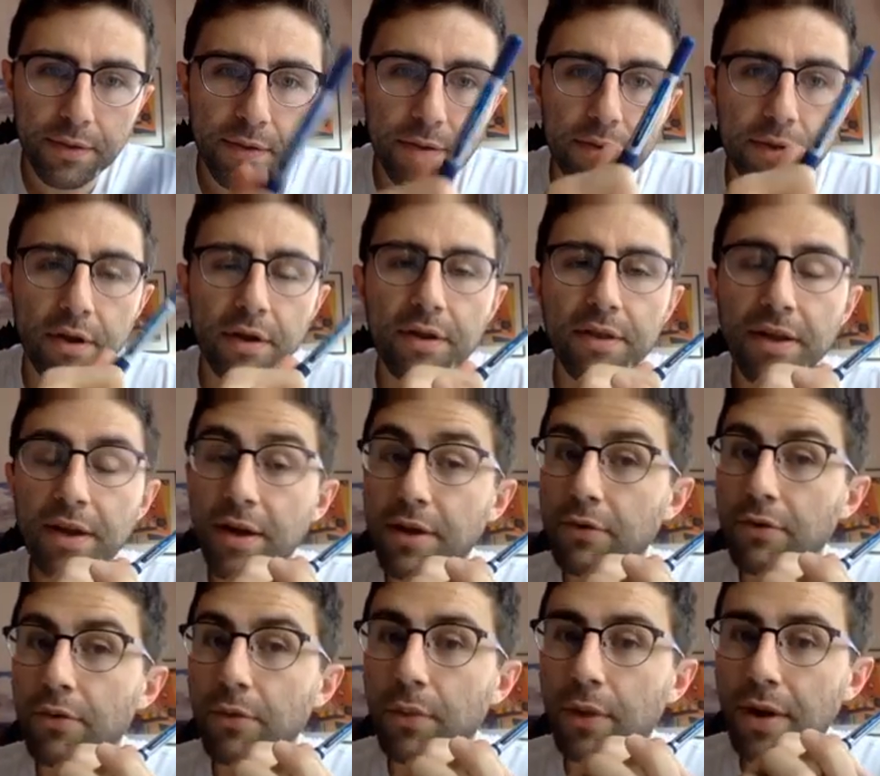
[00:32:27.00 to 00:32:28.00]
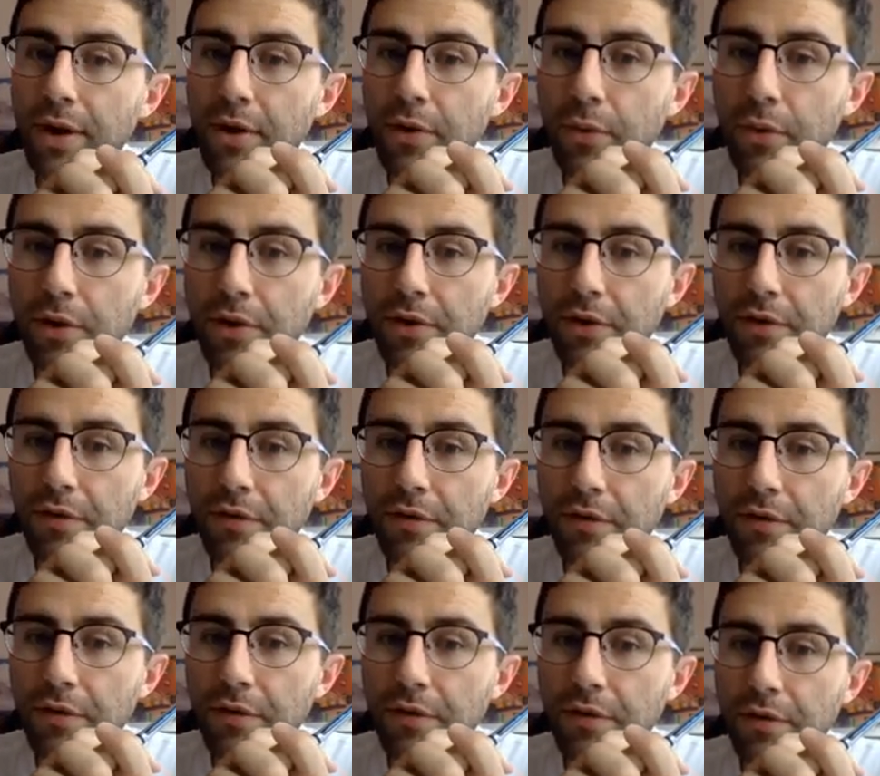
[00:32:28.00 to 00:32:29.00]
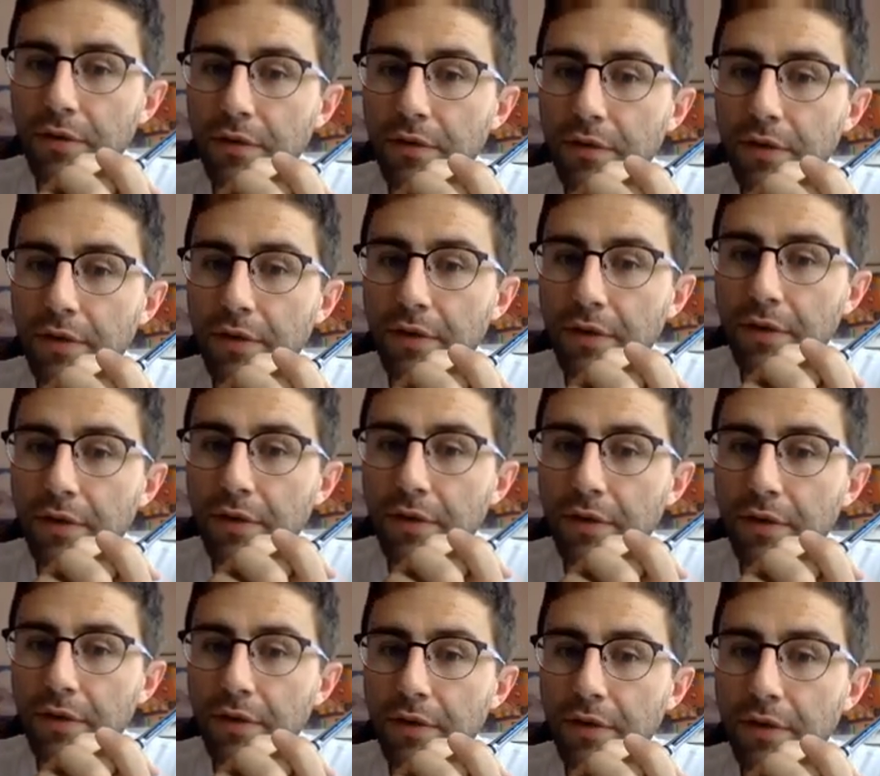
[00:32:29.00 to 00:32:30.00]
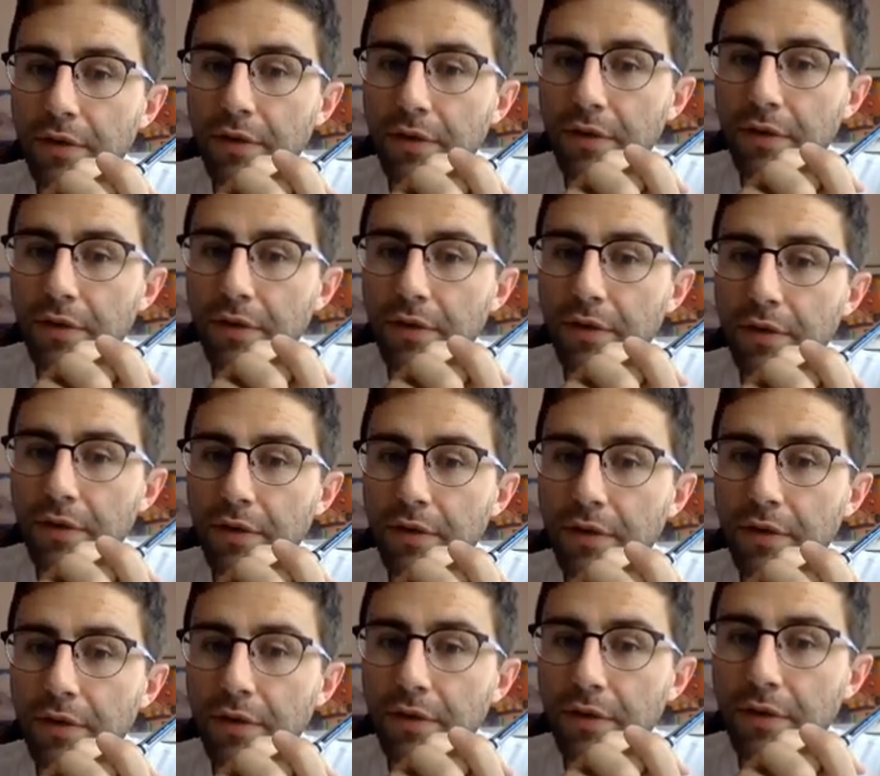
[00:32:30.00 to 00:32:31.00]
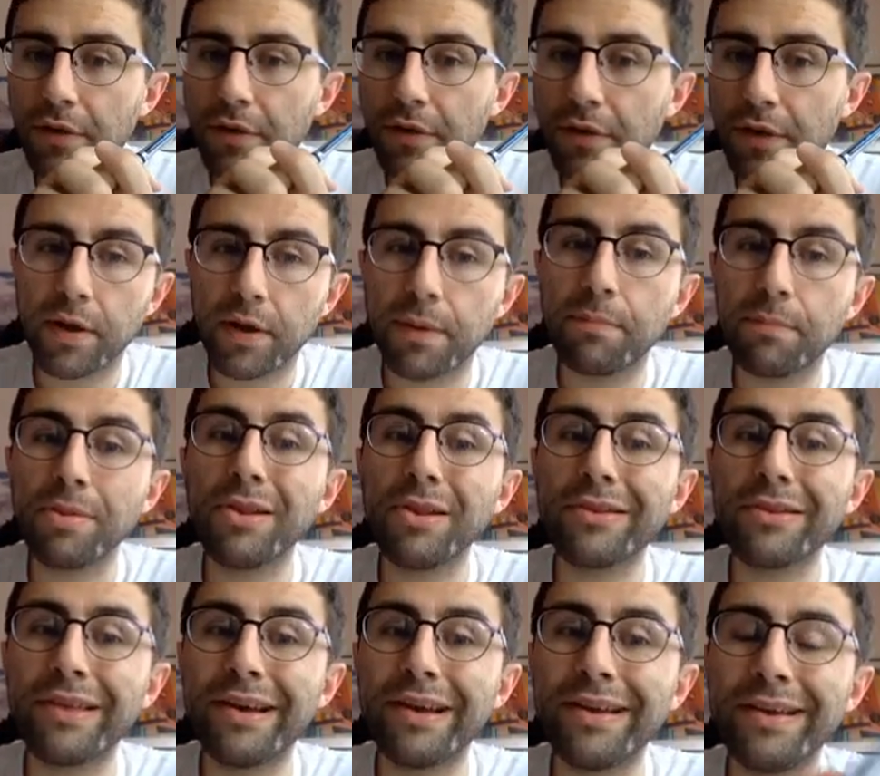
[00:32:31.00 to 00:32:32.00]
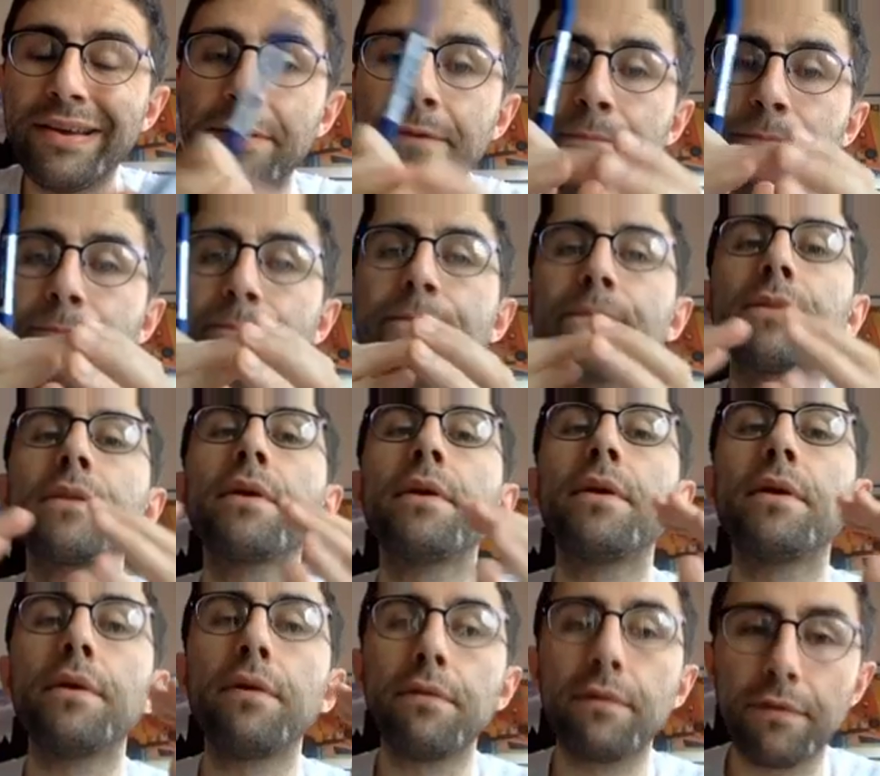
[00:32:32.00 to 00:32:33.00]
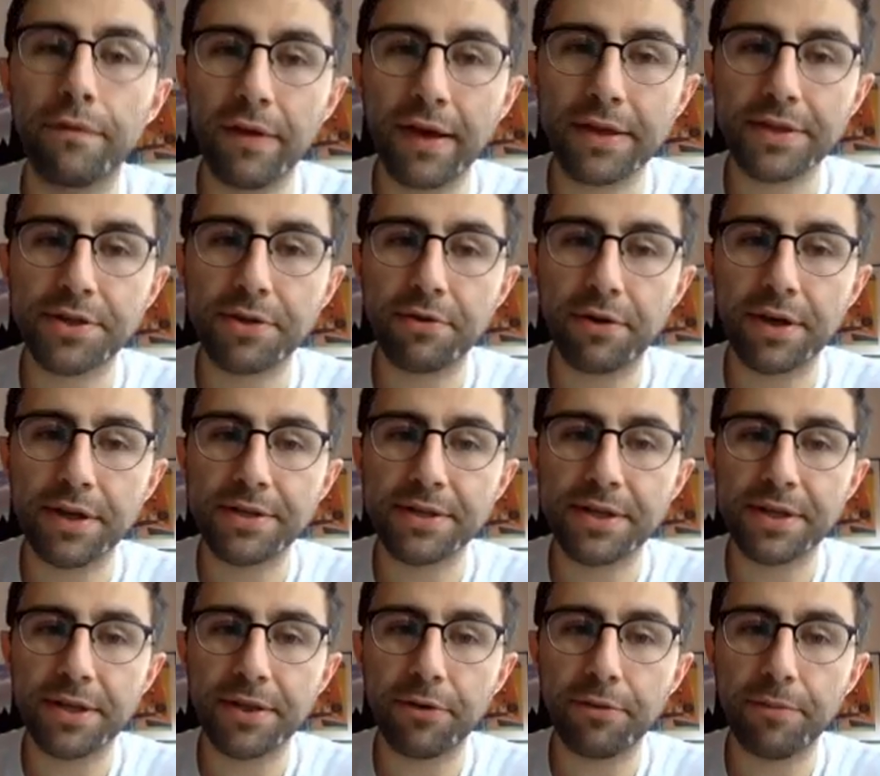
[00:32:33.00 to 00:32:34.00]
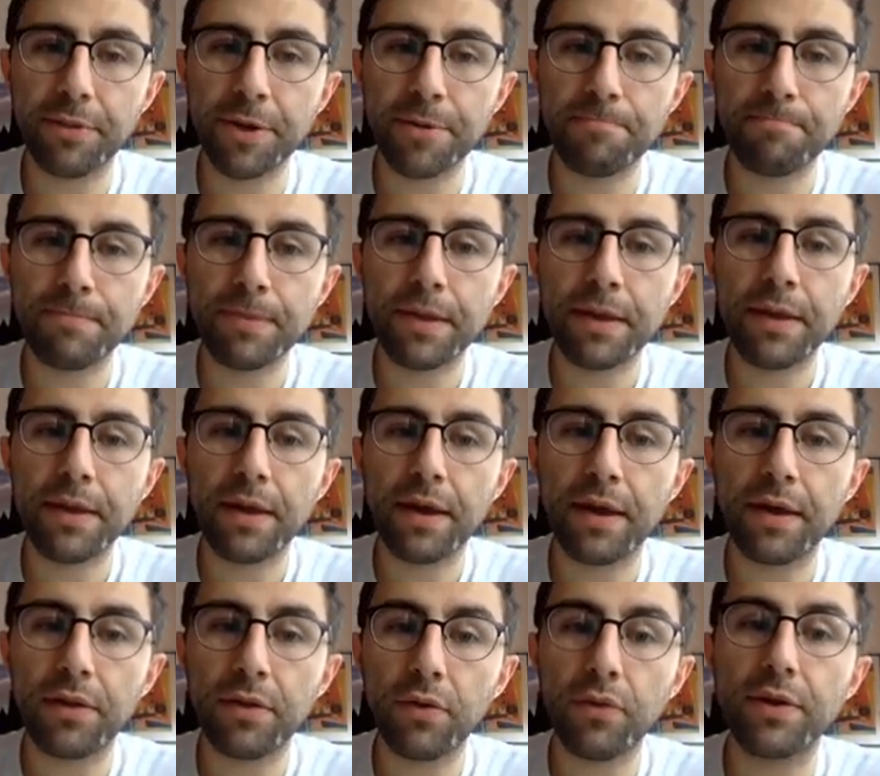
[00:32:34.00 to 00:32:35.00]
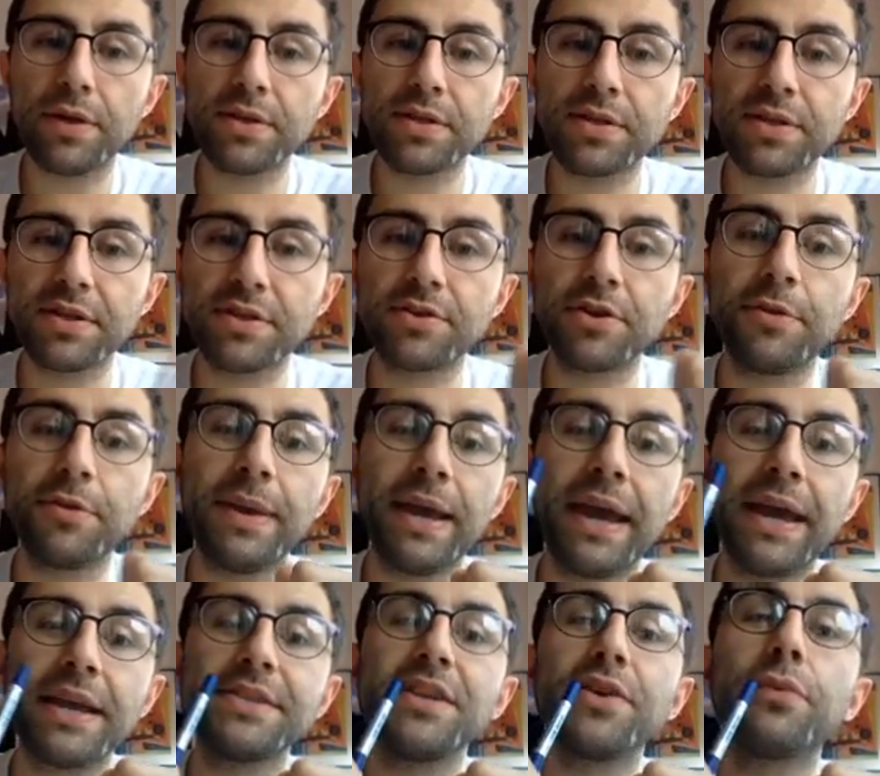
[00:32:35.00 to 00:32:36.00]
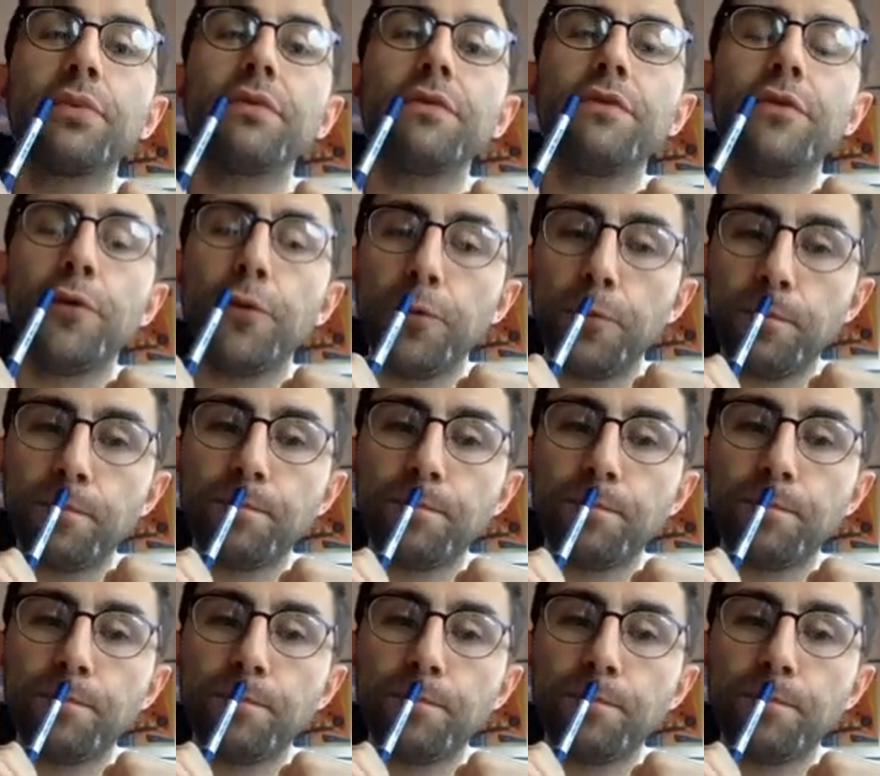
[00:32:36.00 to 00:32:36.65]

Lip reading: Luckily, I know the y-coordinate of that. It's y equals 0. I can plug that in, factorize it a little bit, and notice that it's got to be x equals 2.